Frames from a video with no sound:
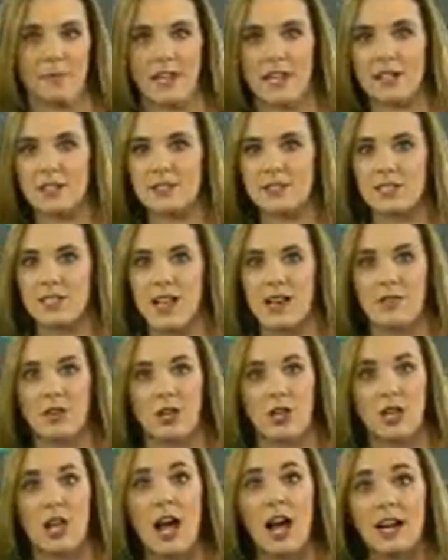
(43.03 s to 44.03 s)
Here's 11
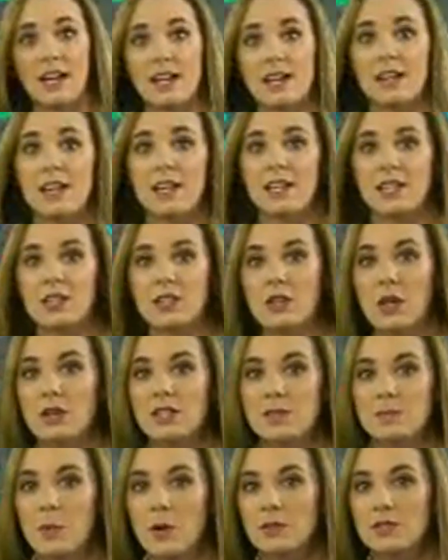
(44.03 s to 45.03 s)
o'clock. You'll
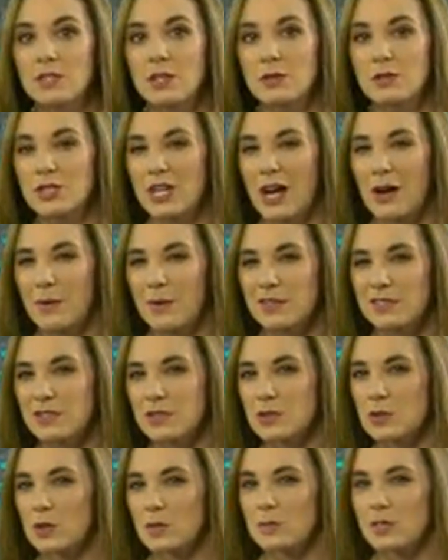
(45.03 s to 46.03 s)
notice most of those showers
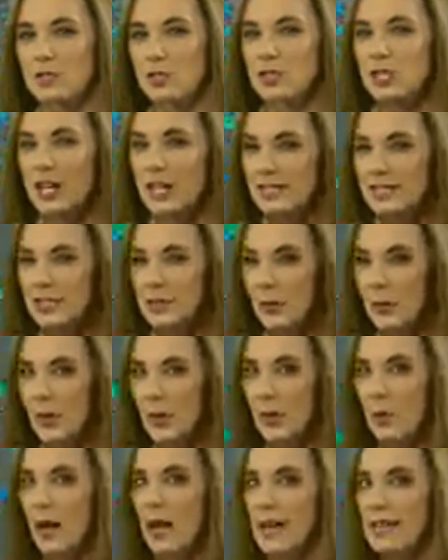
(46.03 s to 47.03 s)
and storms are just to
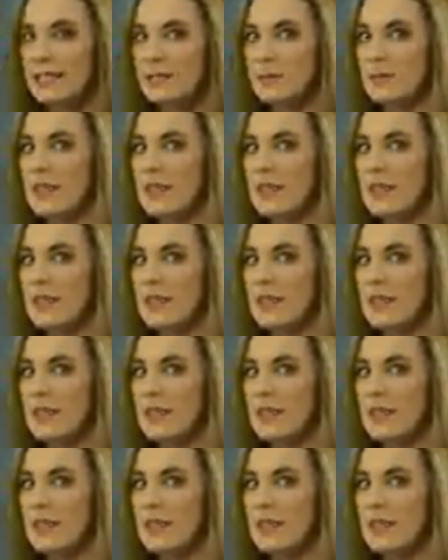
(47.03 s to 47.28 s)
our west,